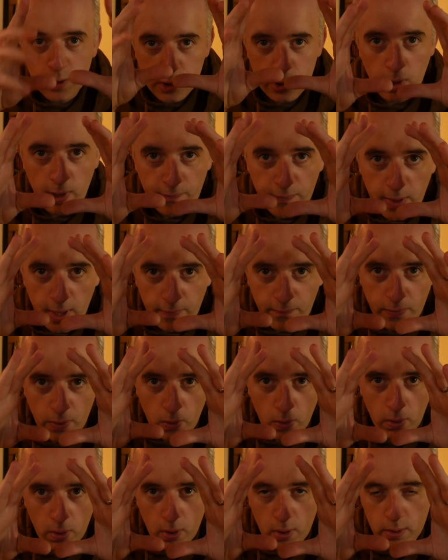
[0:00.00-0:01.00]
So if
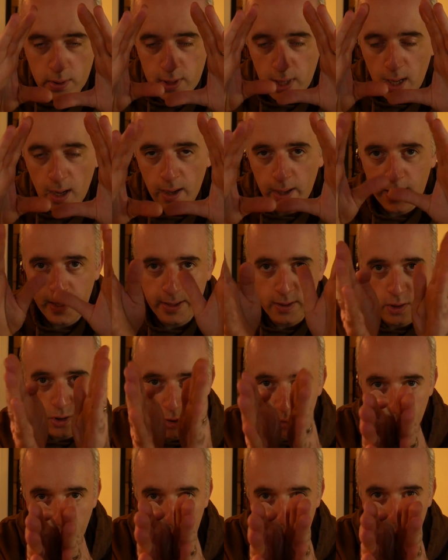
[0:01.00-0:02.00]
you're not targeted
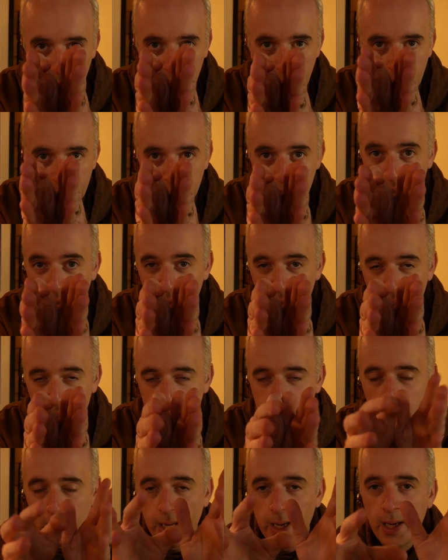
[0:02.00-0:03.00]
straight where that circle
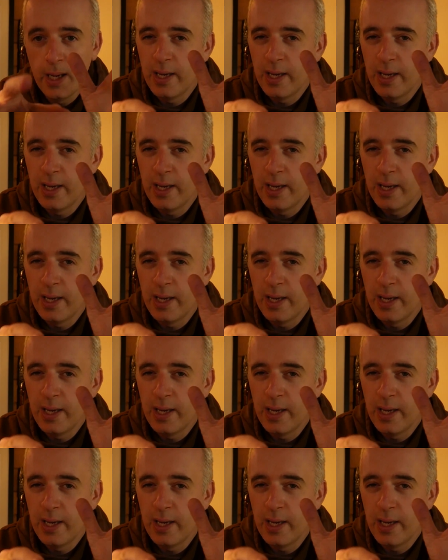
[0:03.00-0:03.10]
is,